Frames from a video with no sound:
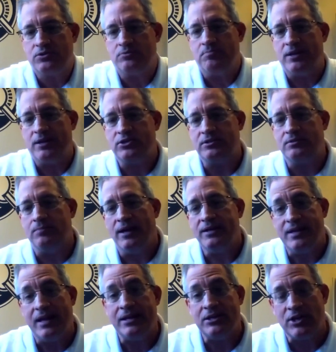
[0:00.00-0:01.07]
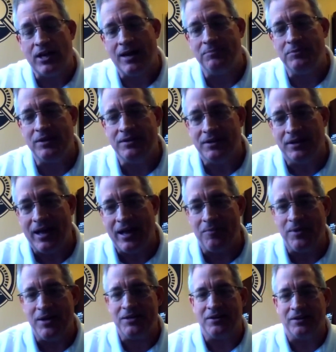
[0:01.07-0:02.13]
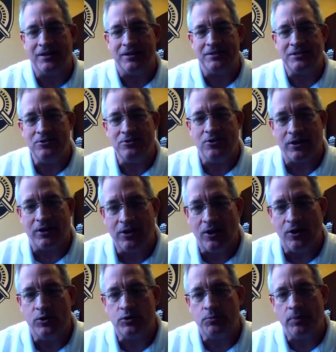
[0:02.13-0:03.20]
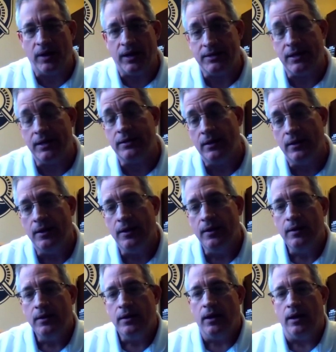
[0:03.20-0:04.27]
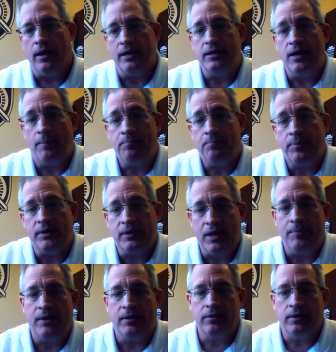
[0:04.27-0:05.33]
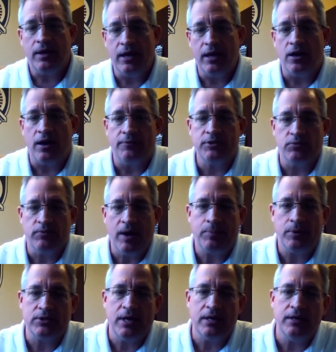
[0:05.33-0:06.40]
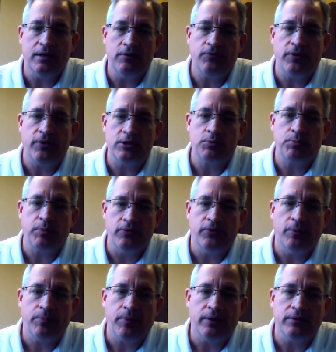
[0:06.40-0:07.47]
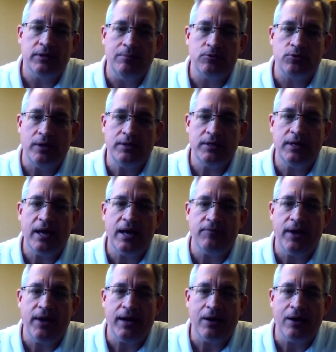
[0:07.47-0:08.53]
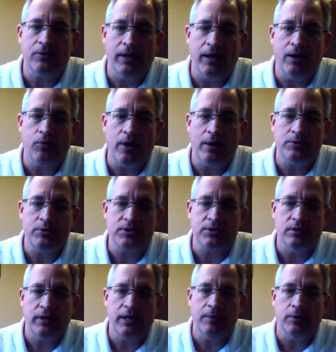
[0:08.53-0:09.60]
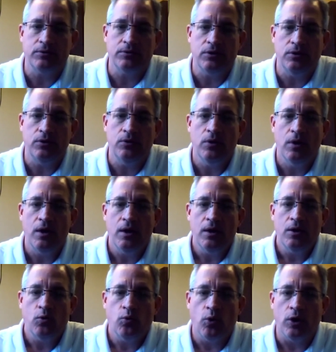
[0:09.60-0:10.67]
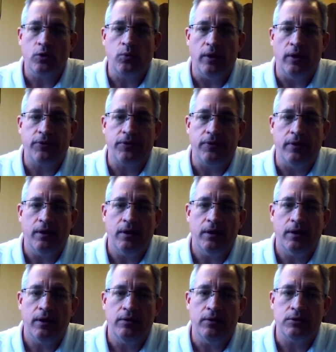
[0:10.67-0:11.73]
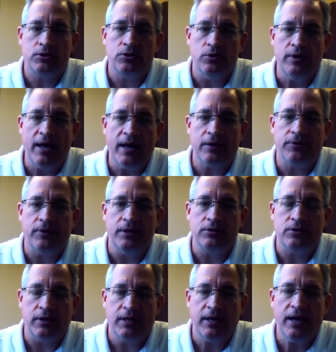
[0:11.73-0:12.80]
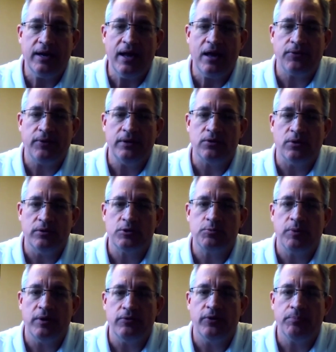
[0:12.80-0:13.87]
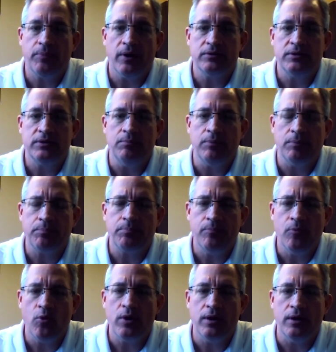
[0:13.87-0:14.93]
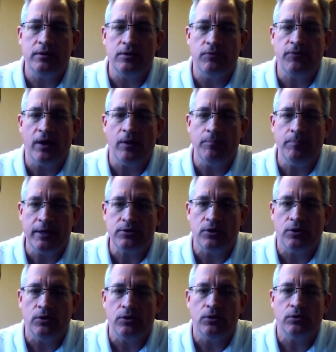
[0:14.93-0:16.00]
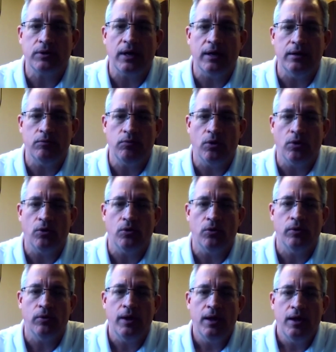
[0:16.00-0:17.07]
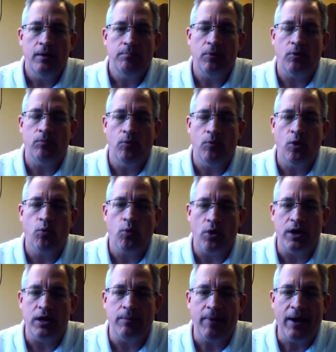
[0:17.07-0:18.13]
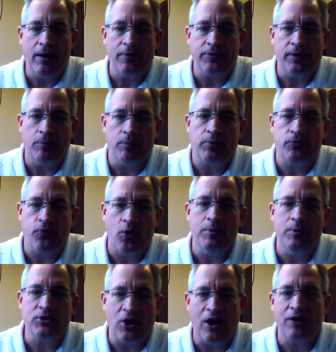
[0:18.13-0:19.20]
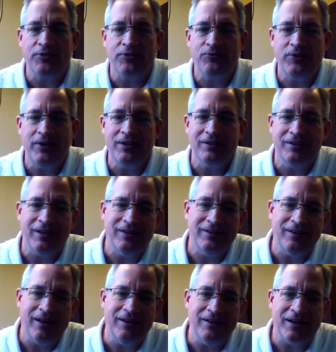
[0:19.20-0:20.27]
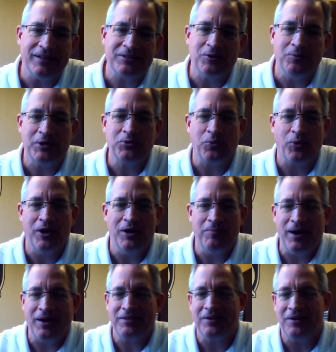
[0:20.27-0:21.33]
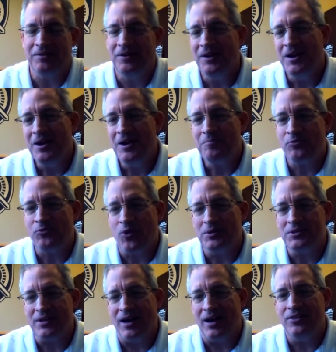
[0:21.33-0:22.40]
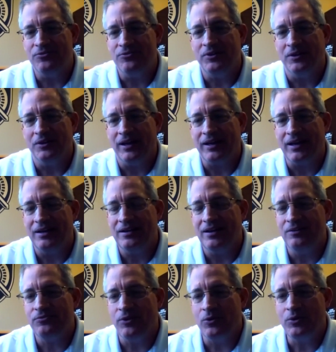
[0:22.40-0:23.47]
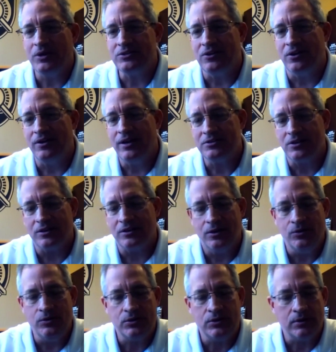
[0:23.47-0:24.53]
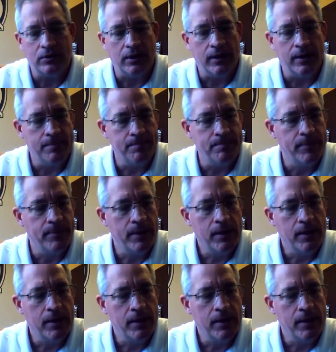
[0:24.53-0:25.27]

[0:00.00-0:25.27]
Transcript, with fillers: my my day job didn't allow me to continue to coach, but I did uh, end up becoming the head officer representative for the Sprint football team. So I did have that outlet where I was still able to work with the the student athletes, the cadet athletes on the Sprint football team, but more in a developmental kind of role, m- more worried about their performance off the field and and not so much worried about their performance on the field like I, I focused on as a coach. Um,